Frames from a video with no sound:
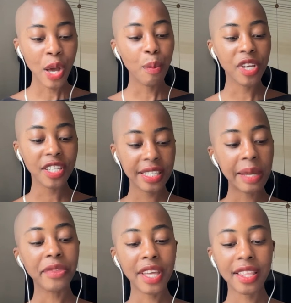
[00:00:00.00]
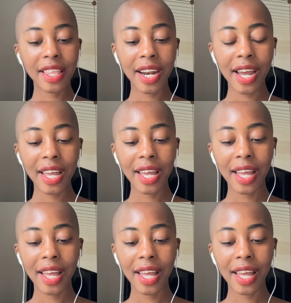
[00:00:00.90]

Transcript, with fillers: but something that I